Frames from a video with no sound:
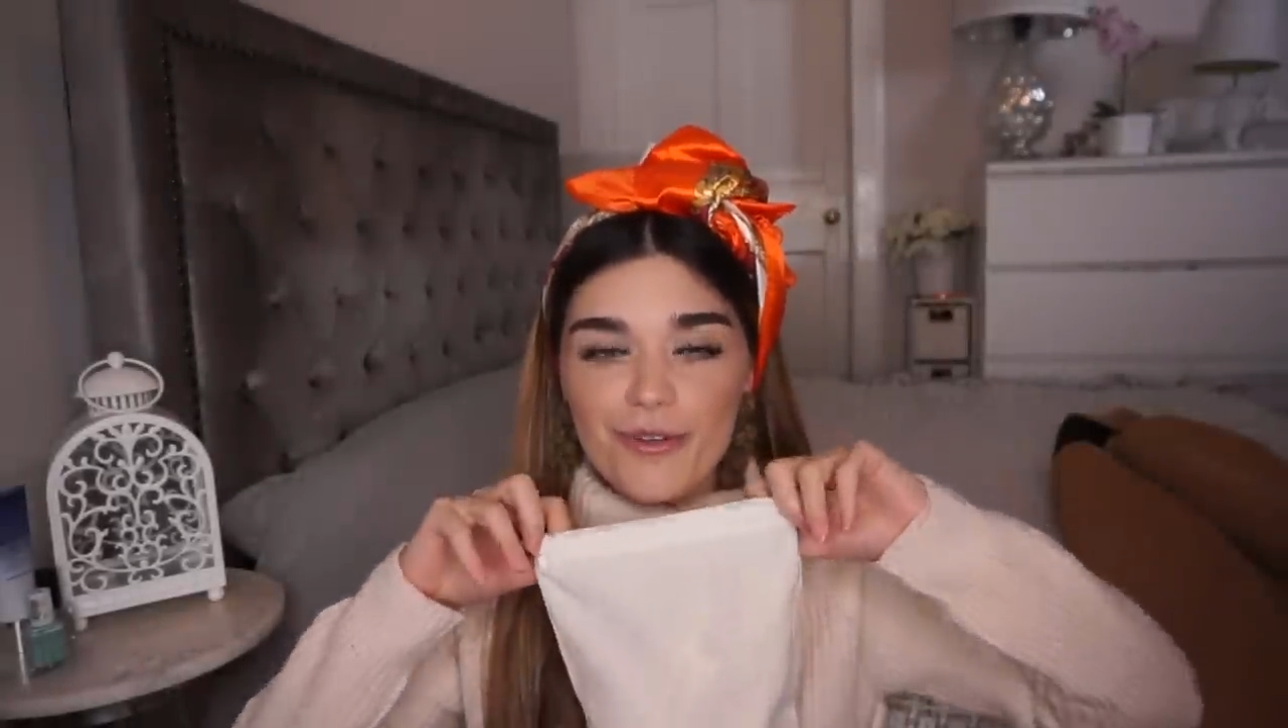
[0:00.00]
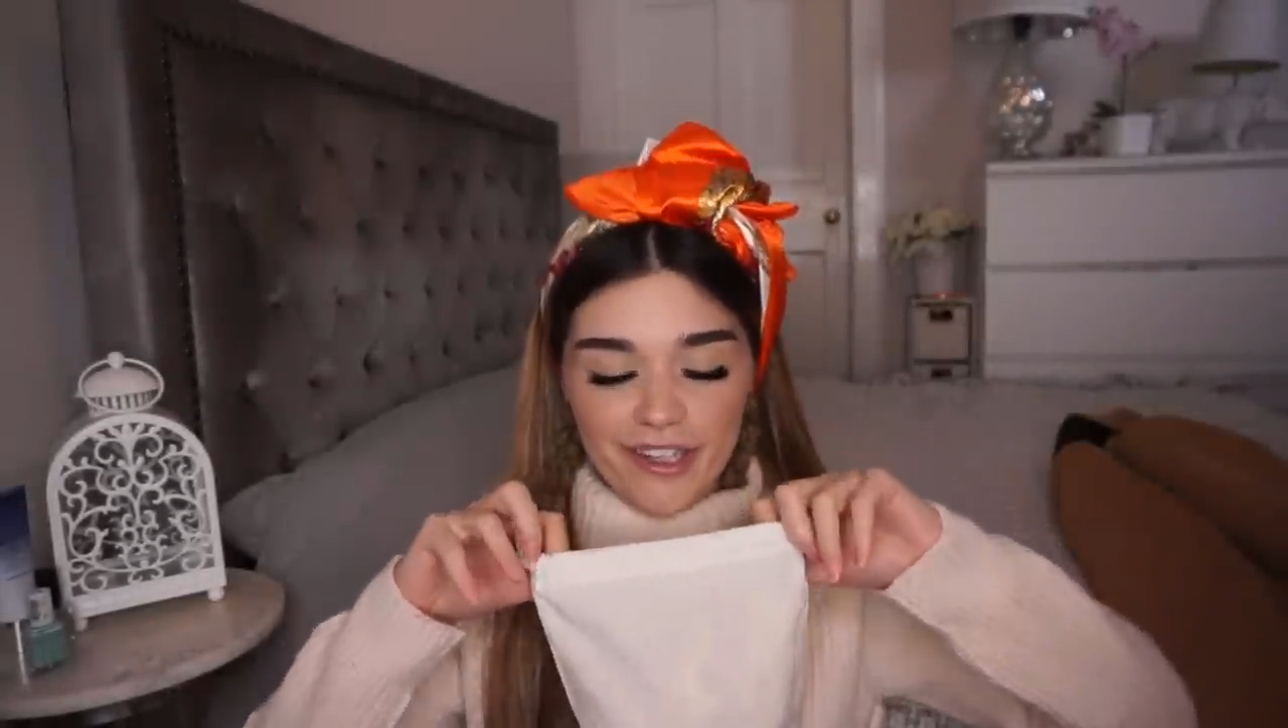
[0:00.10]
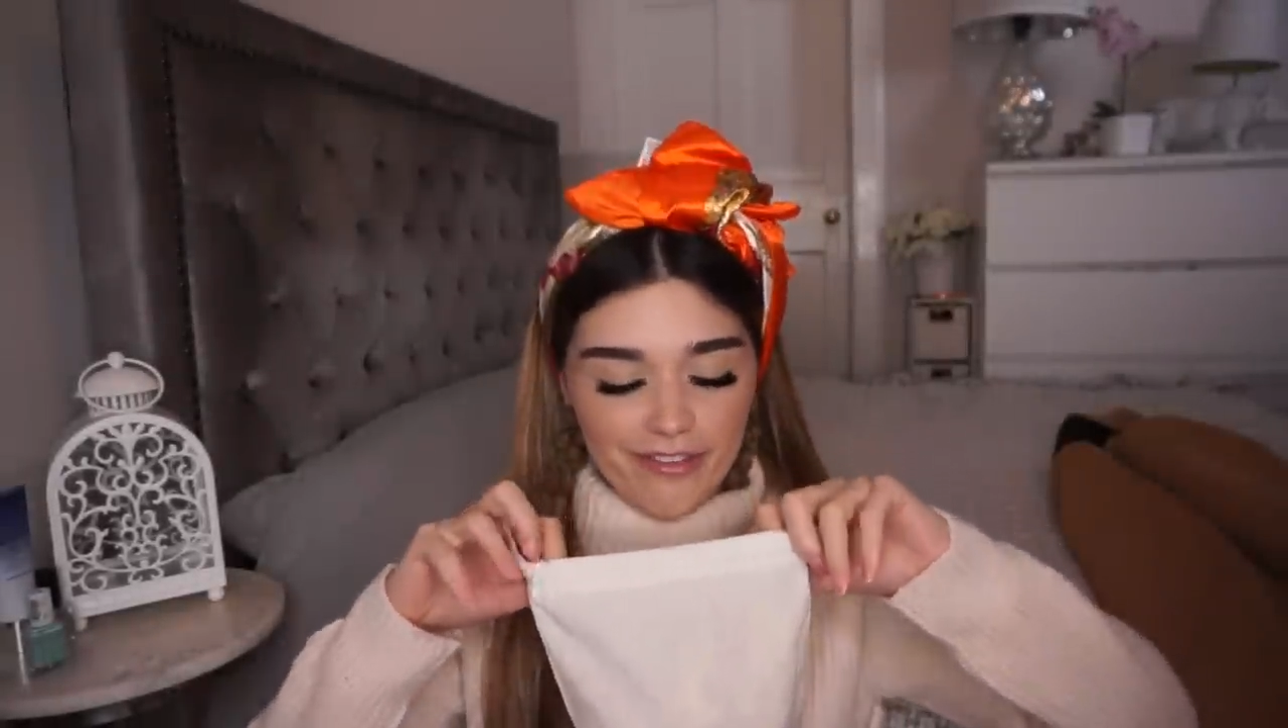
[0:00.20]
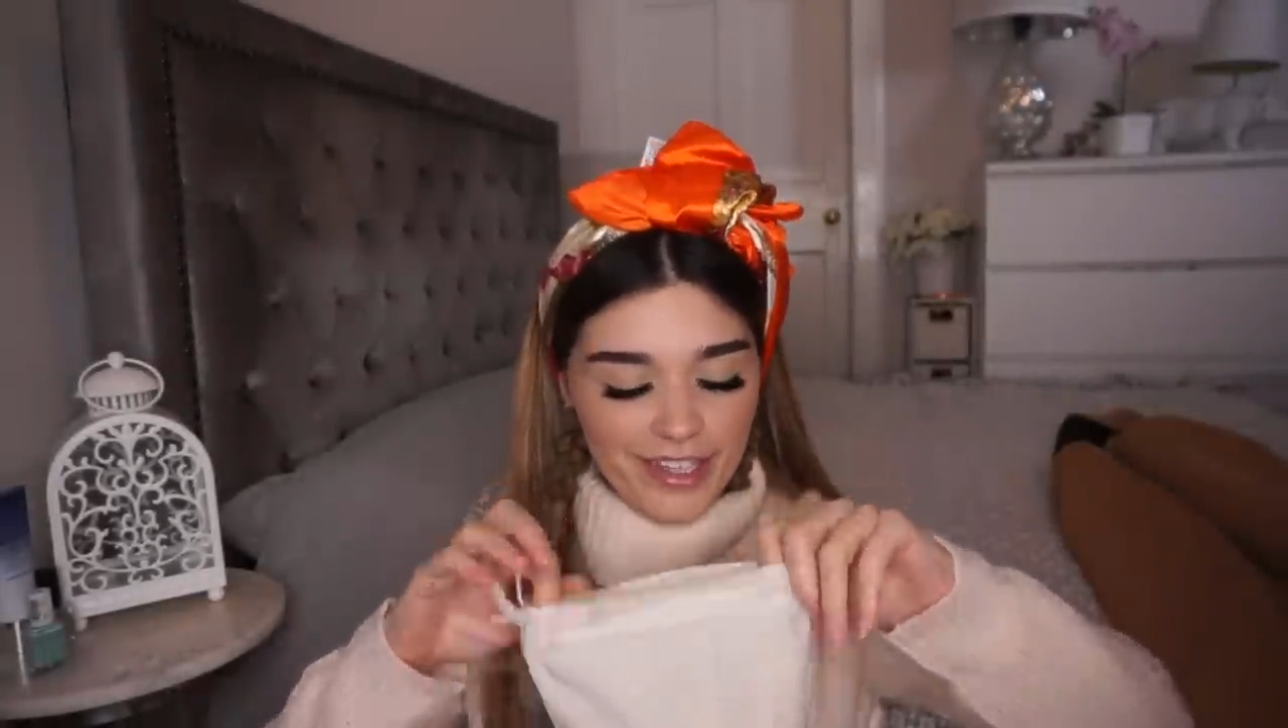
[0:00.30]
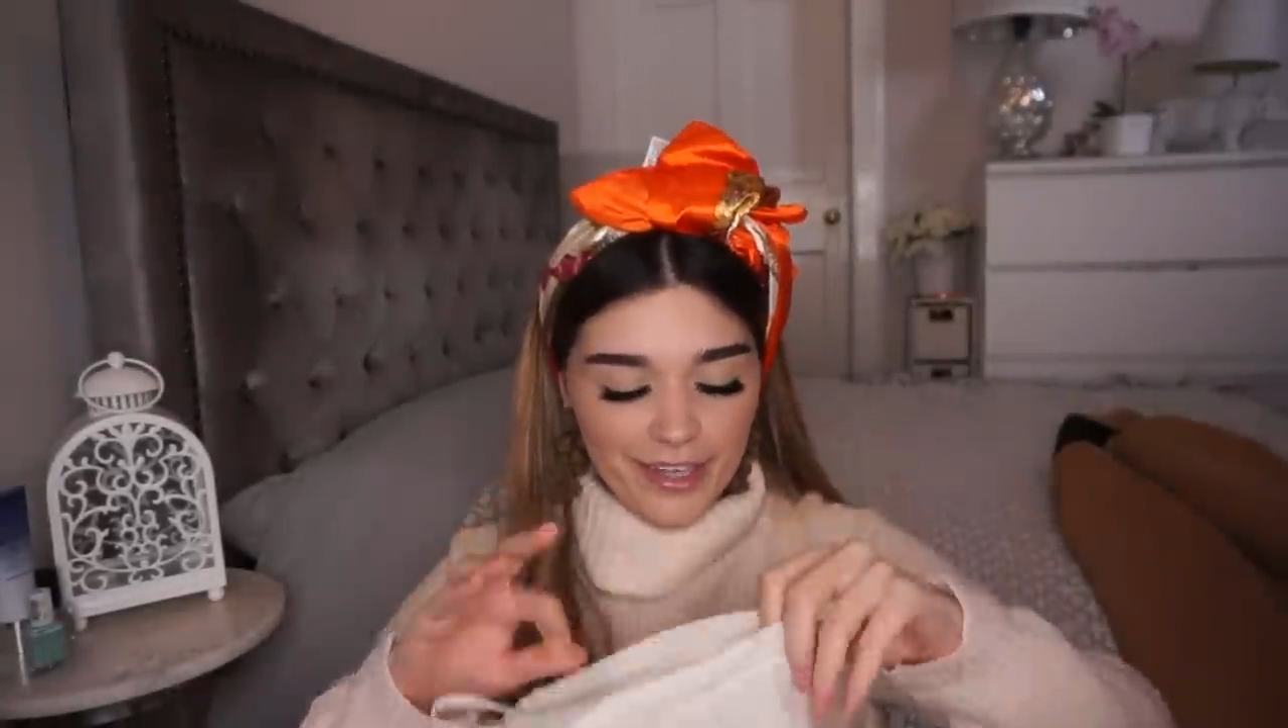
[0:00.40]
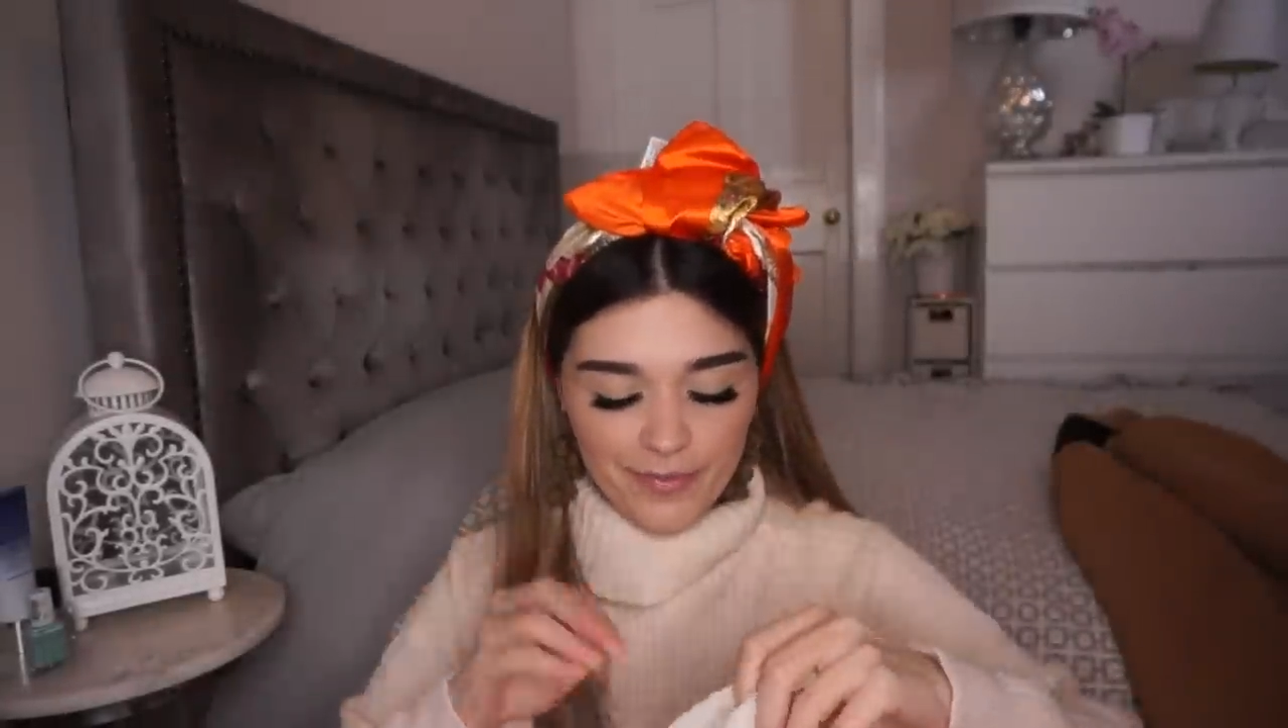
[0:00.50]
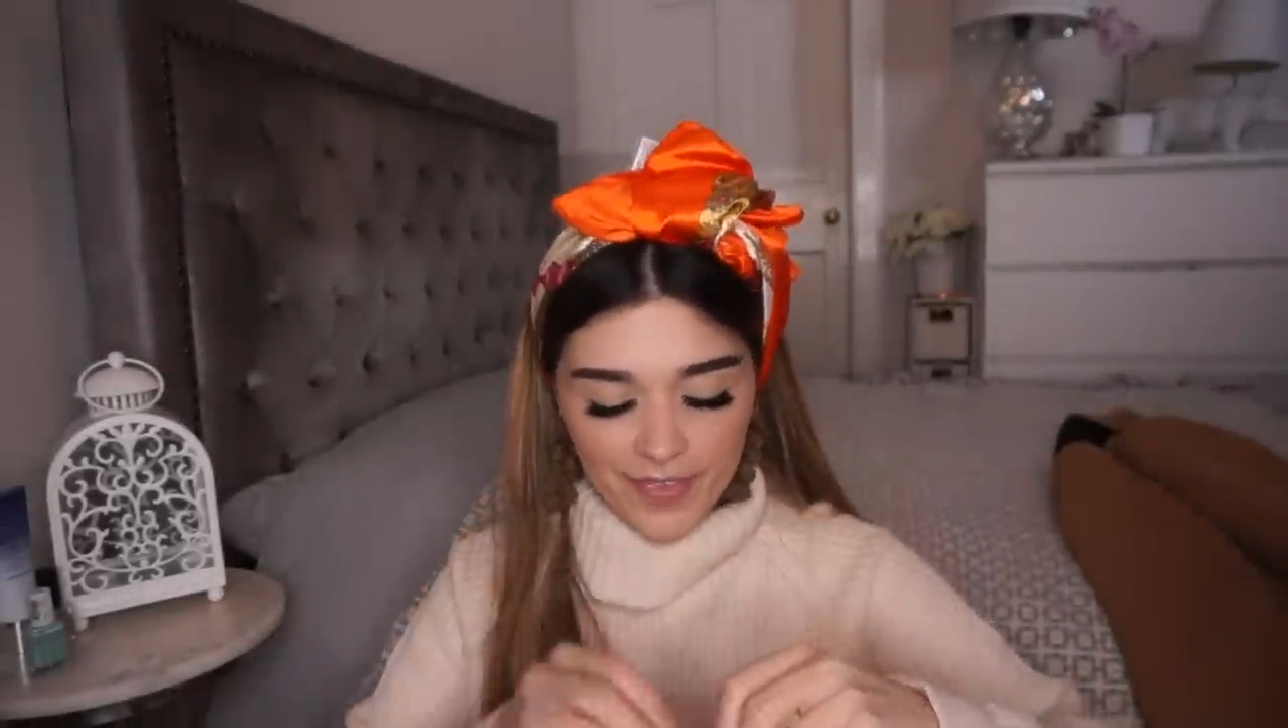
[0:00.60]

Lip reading: lovely.